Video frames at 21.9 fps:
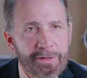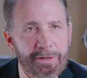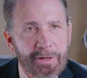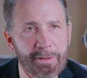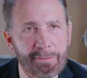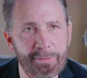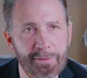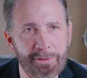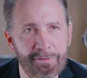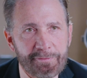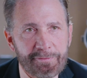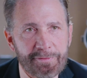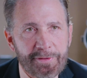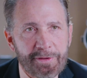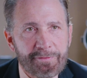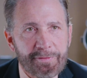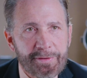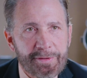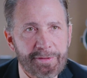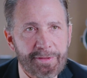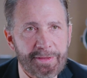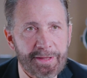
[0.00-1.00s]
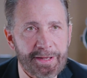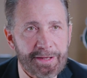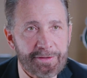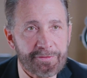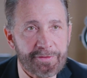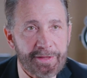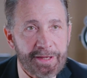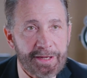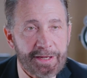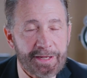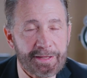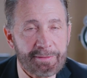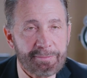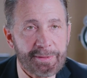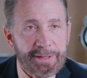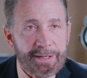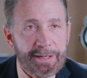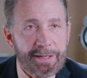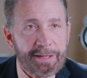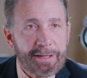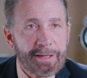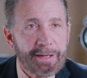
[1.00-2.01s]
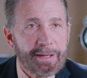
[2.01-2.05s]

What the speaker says: a number of different things. They could be